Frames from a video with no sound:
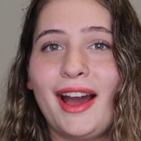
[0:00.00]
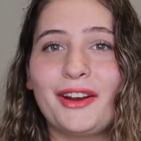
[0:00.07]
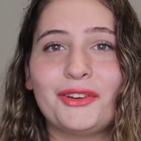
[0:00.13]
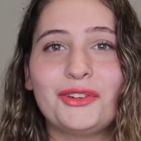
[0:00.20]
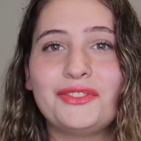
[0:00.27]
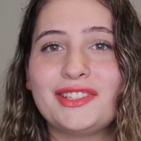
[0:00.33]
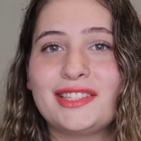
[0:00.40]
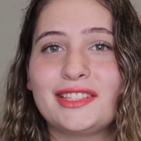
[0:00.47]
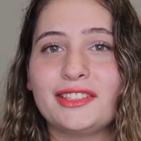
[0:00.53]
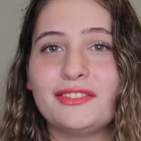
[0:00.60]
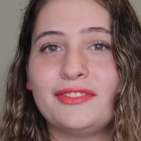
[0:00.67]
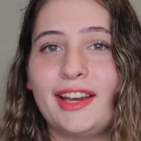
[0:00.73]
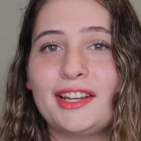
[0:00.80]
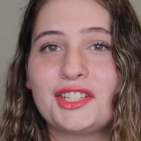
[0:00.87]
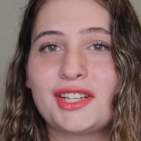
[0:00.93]
I don't know if it's still
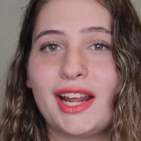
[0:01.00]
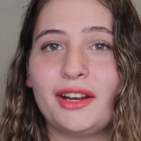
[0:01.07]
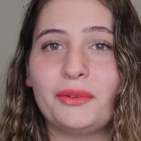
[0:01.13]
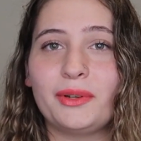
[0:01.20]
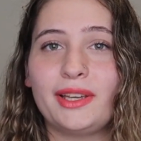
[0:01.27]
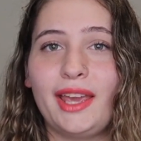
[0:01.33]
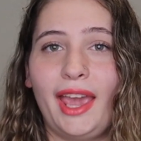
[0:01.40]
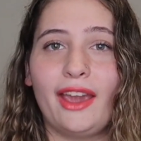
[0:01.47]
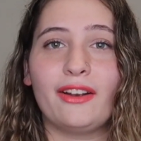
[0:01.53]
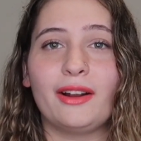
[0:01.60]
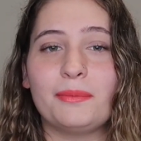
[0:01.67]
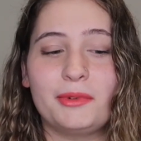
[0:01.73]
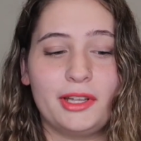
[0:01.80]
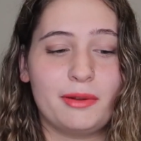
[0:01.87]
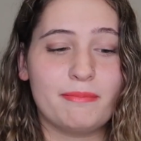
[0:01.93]
in fashion, I don't care,
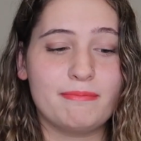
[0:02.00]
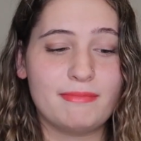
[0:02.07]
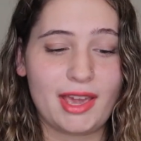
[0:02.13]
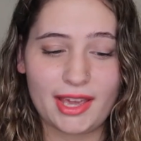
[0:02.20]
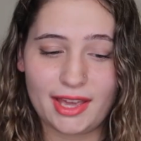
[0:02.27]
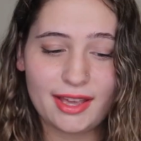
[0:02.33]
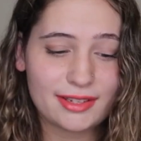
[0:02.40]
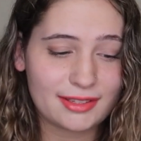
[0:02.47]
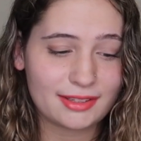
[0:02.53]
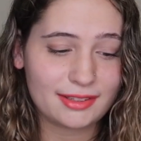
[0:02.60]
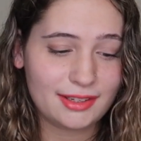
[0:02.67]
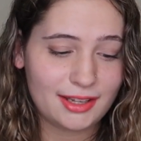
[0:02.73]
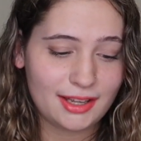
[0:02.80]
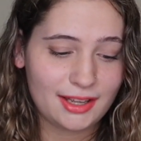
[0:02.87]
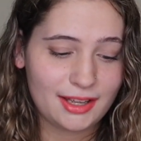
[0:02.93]
I'm going to make it
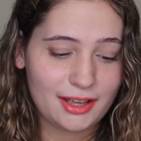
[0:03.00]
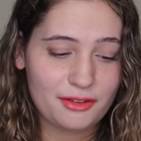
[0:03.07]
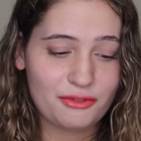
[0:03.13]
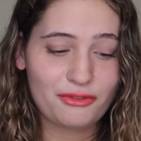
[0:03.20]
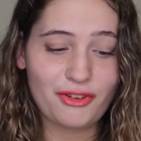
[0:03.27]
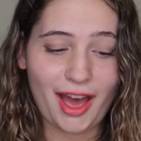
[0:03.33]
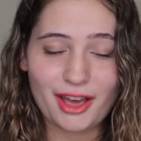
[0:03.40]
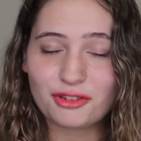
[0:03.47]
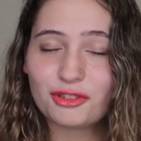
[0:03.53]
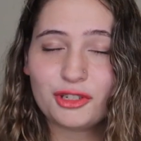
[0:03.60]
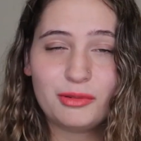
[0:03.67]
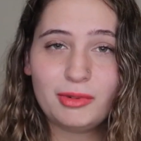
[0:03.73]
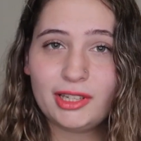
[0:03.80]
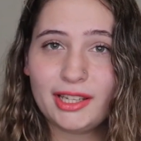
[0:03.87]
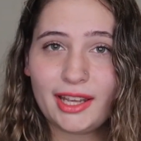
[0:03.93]

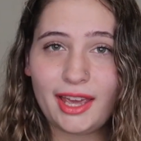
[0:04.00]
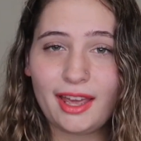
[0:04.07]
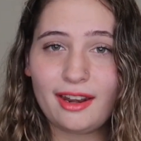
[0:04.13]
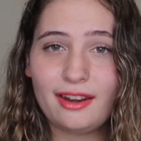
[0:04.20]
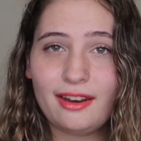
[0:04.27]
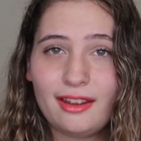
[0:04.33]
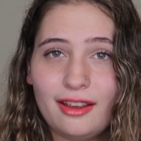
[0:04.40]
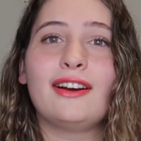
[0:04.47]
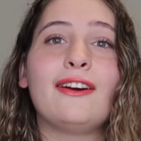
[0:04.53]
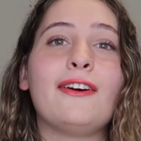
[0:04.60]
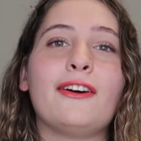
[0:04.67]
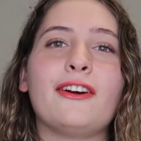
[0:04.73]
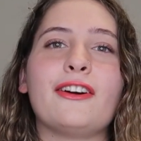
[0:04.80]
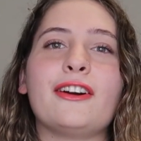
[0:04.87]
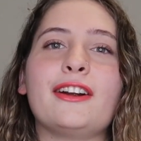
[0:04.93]
fashionable again,
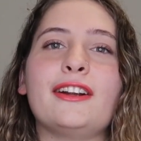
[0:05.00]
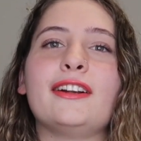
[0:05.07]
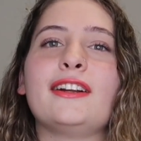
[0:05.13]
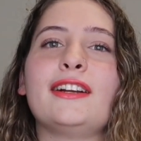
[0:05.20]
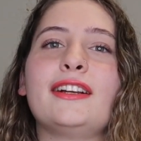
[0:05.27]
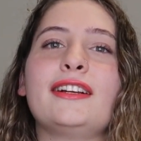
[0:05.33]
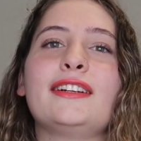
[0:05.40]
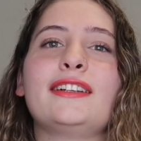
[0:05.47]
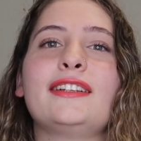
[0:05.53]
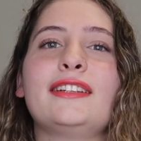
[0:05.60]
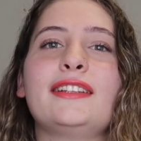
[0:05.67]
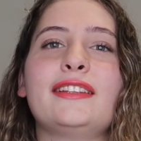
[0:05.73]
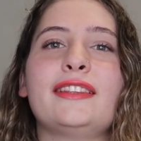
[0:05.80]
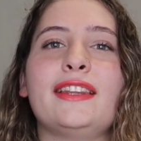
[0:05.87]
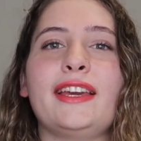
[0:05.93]
are
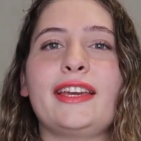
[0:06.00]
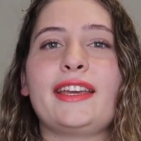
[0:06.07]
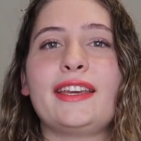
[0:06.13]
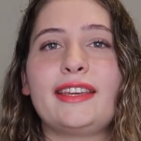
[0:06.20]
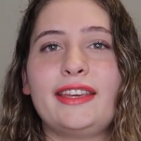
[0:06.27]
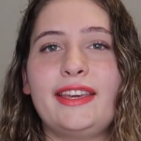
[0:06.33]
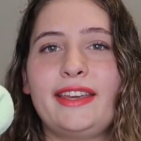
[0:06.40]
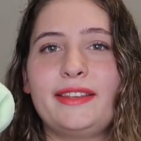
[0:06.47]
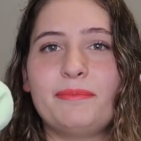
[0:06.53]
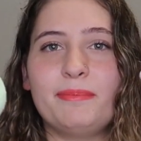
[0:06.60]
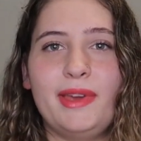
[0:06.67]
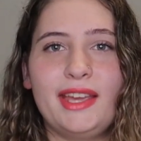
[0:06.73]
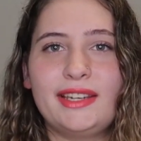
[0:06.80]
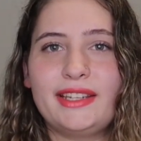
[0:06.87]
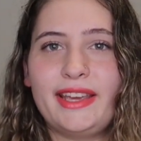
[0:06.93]
like
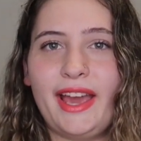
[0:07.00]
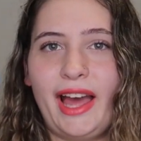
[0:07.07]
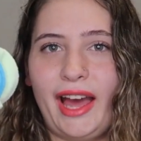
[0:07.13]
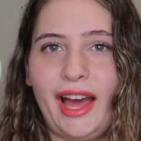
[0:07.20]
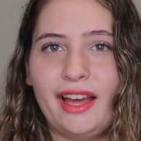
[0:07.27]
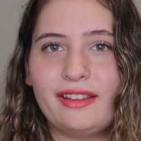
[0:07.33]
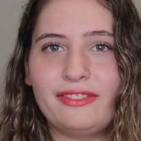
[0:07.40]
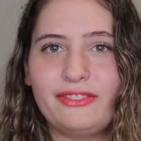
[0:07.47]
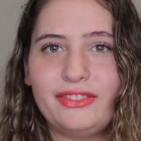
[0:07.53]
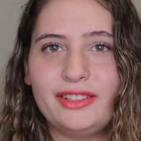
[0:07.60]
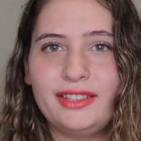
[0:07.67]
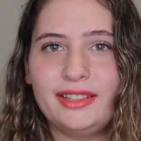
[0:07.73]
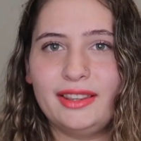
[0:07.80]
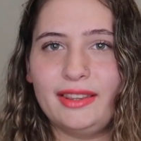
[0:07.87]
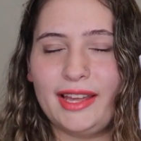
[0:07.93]
mid-calf
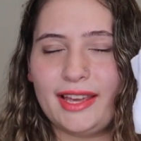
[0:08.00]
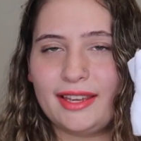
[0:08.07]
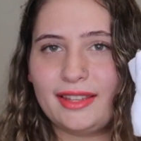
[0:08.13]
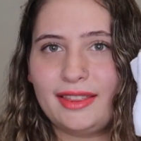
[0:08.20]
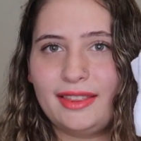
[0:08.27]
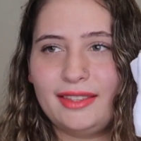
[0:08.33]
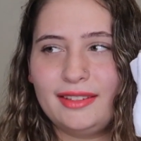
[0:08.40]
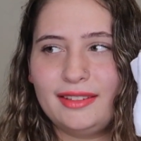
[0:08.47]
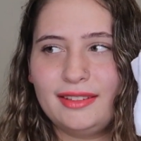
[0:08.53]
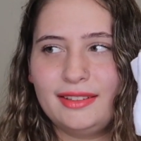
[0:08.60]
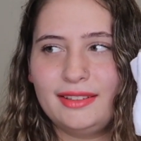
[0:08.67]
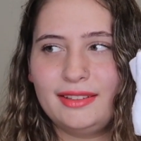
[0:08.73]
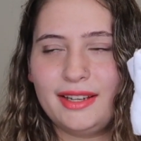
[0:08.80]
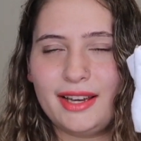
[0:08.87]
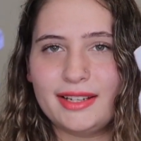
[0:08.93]
length
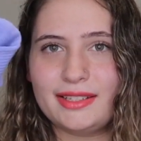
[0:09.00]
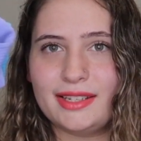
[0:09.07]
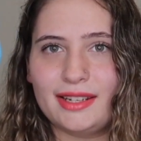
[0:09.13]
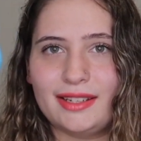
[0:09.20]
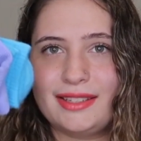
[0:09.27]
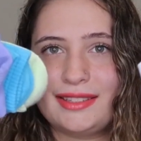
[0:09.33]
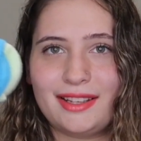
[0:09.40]
Adidas